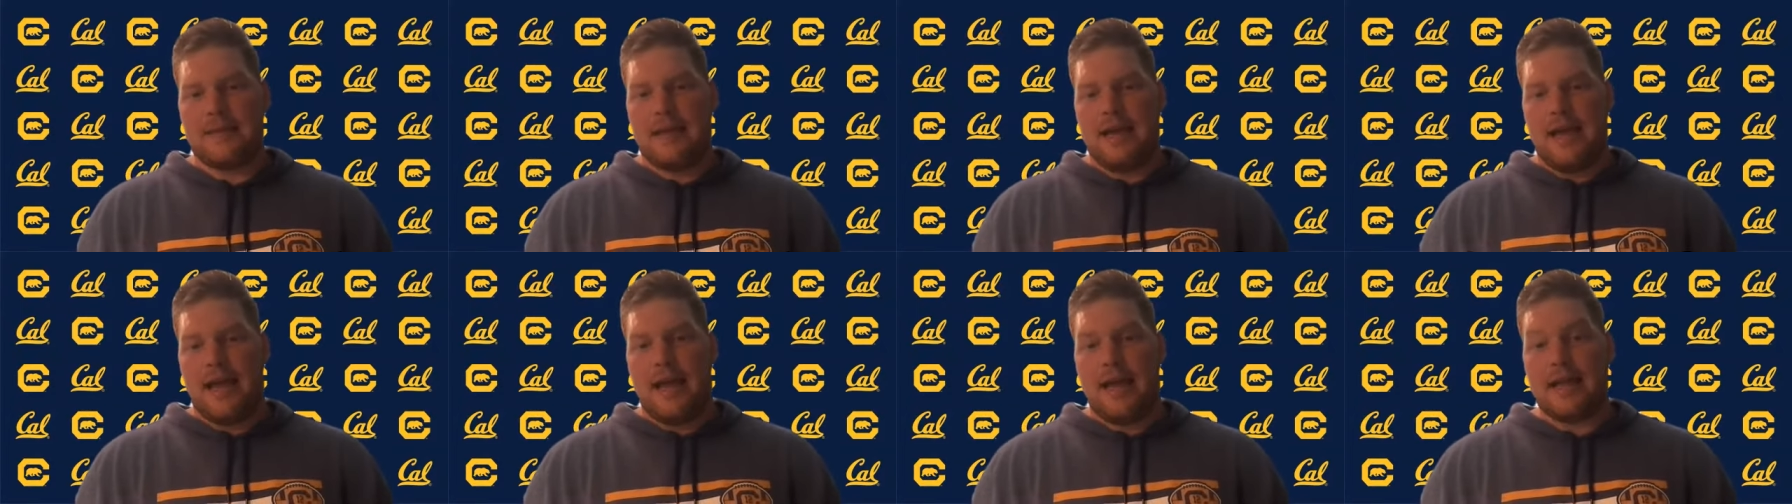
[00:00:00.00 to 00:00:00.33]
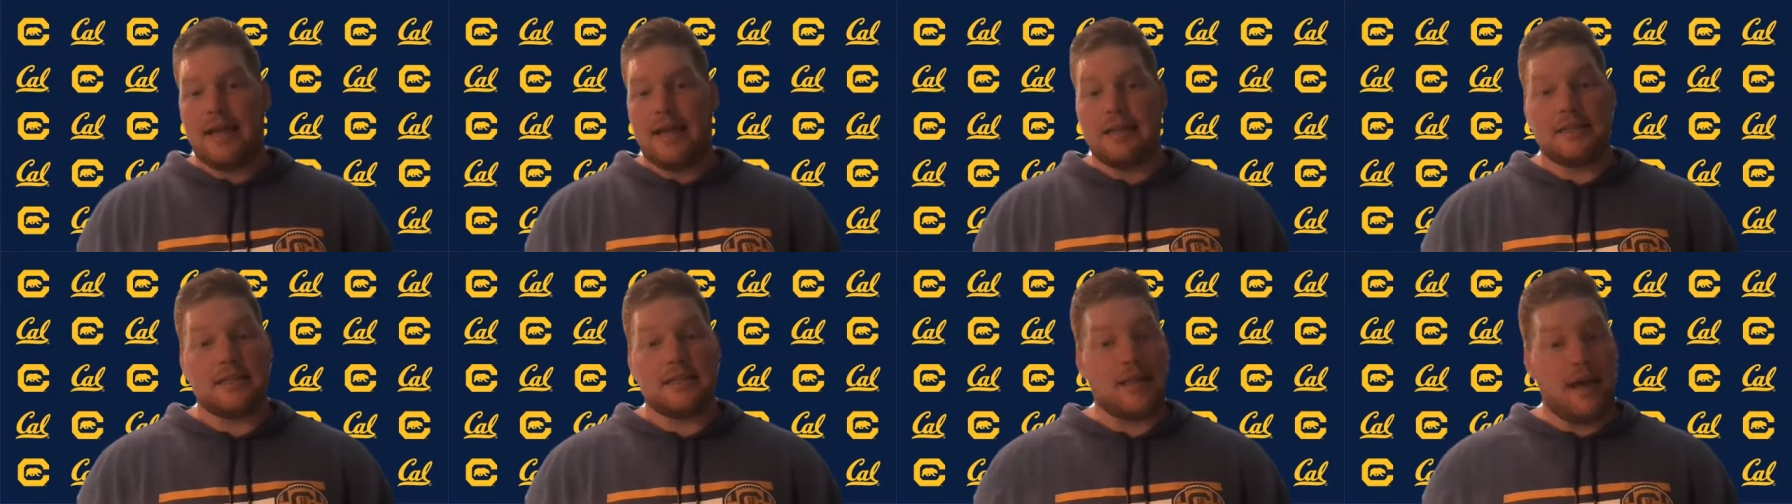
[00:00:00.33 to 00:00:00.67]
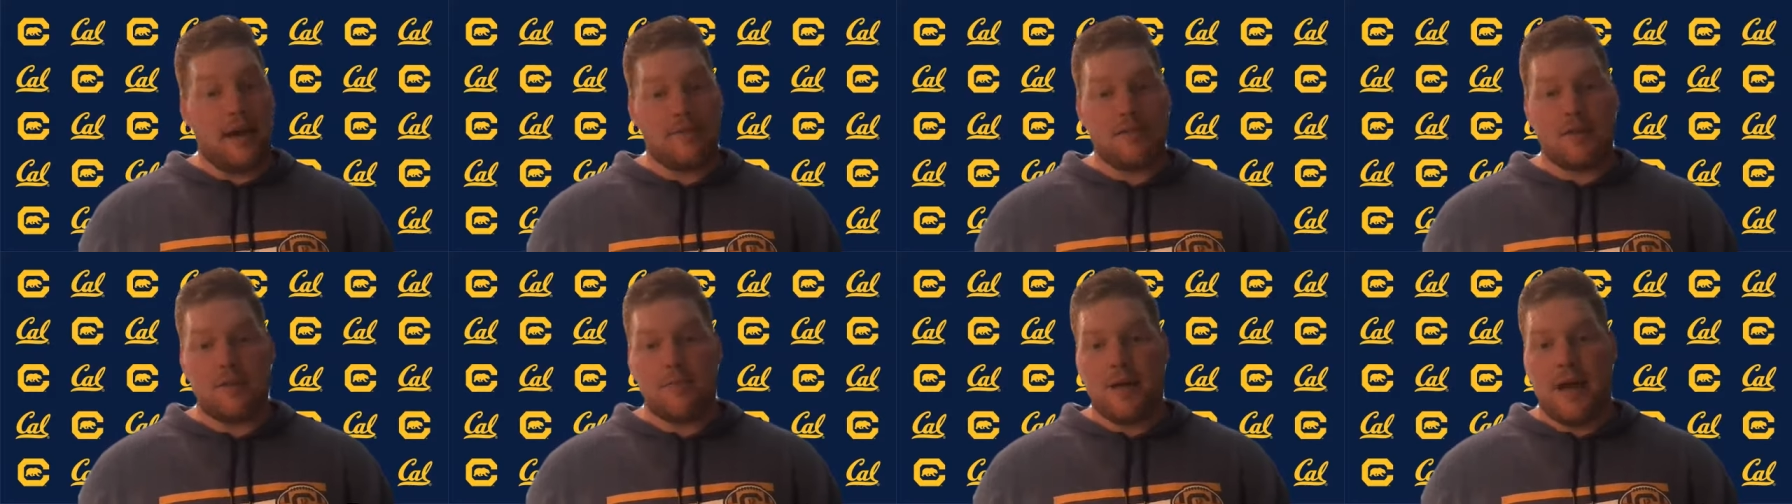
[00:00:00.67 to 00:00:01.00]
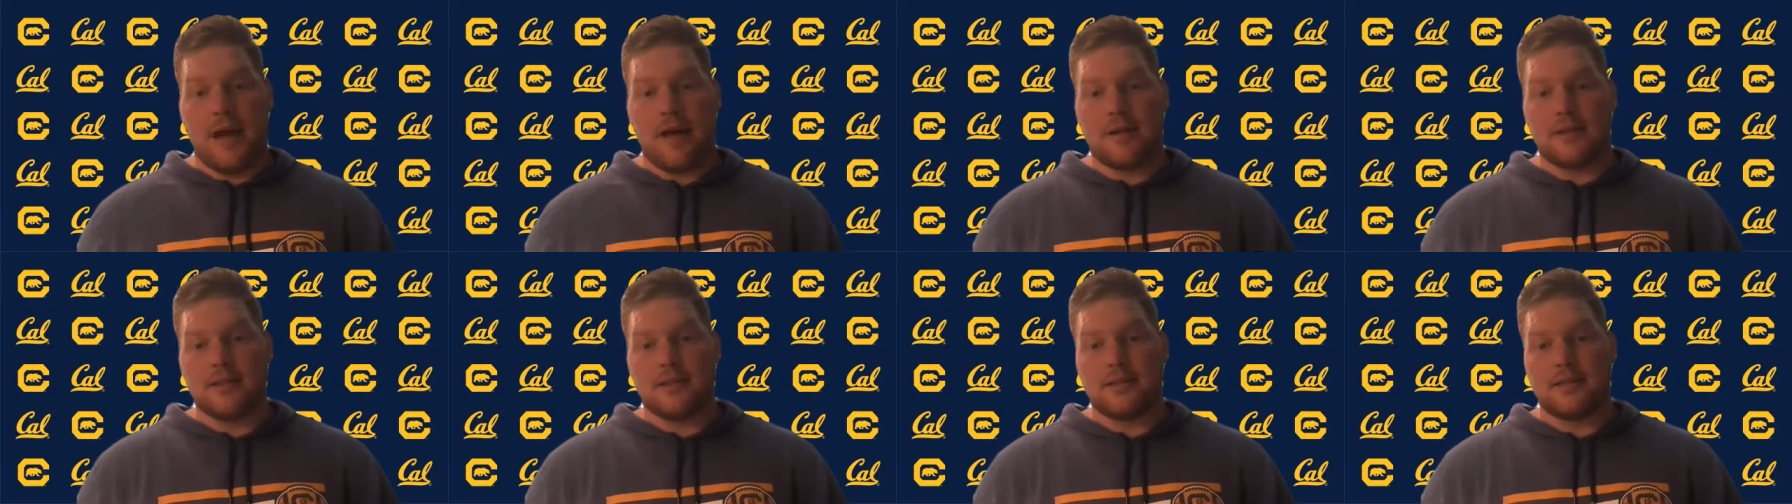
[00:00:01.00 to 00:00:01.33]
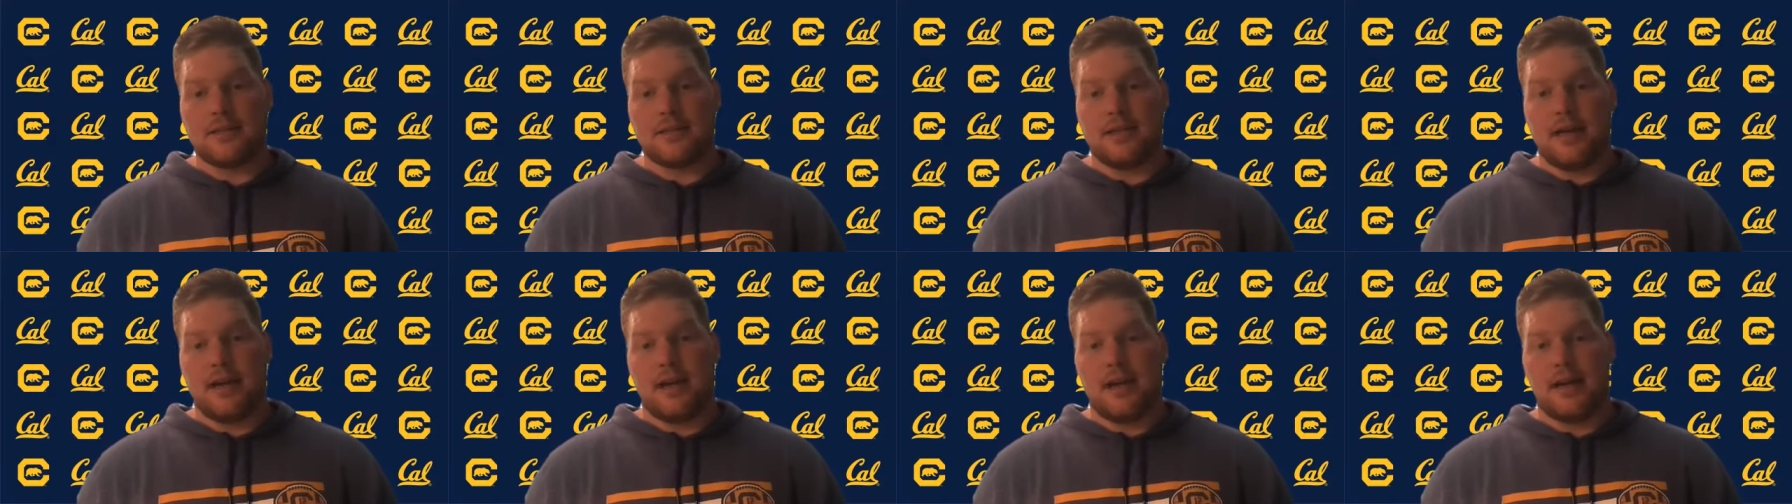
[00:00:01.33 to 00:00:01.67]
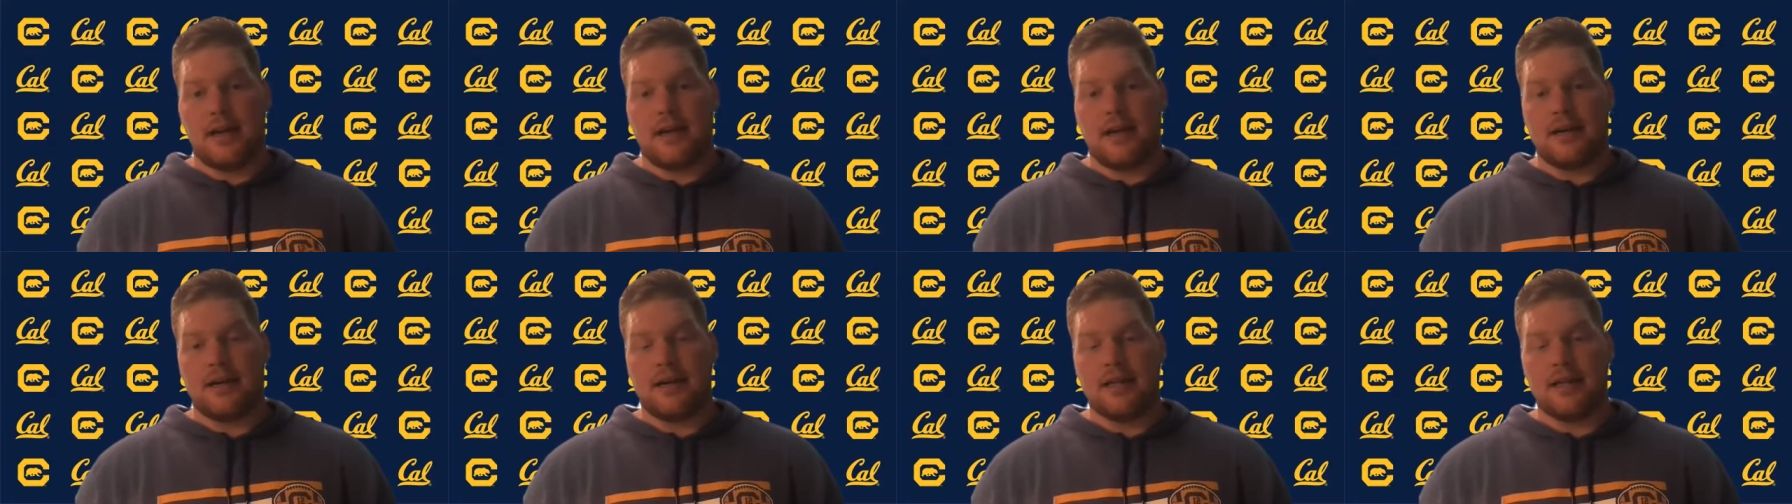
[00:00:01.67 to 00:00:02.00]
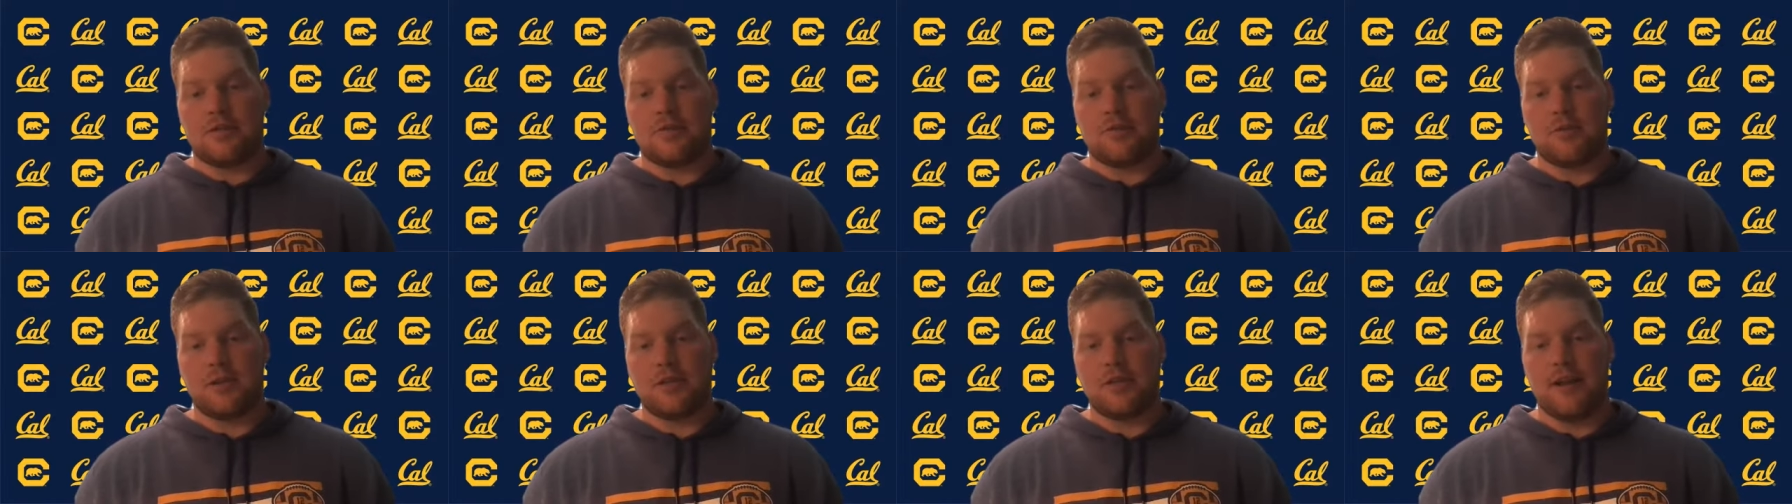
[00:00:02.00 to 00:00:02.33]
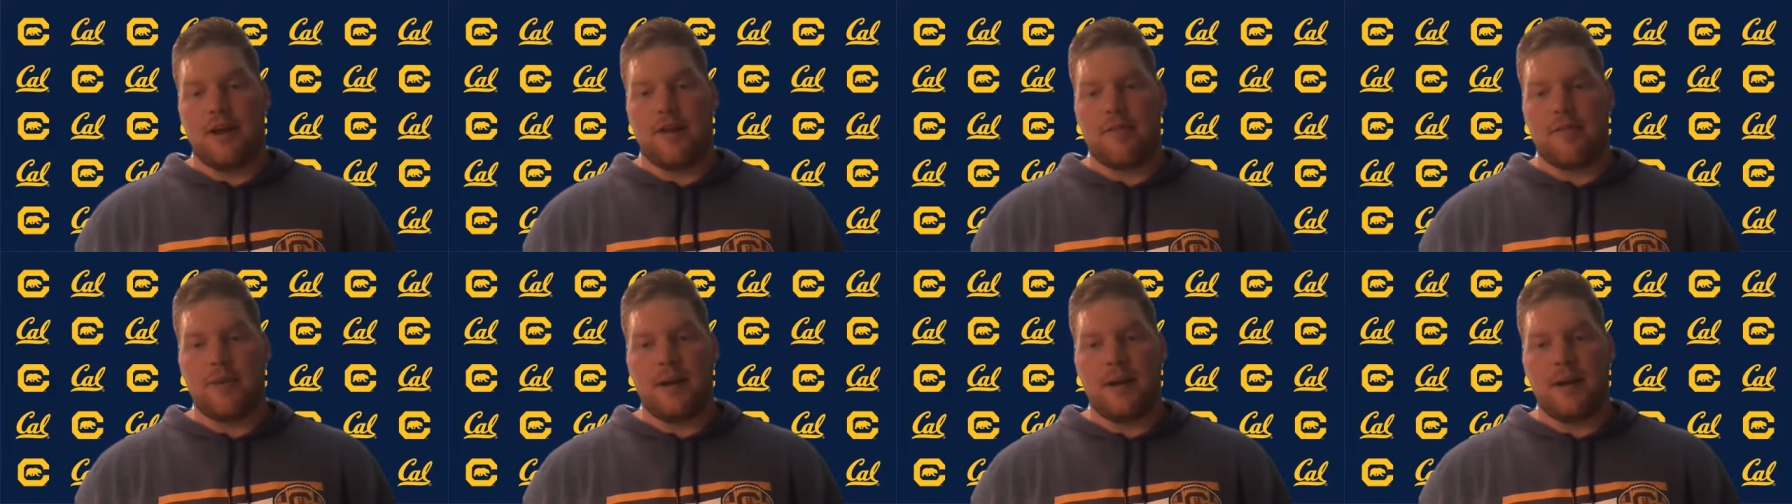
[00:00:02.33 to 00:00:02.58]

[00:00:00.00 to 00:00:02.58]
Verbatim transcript: And it's tough to balance. Uh, it's really tough,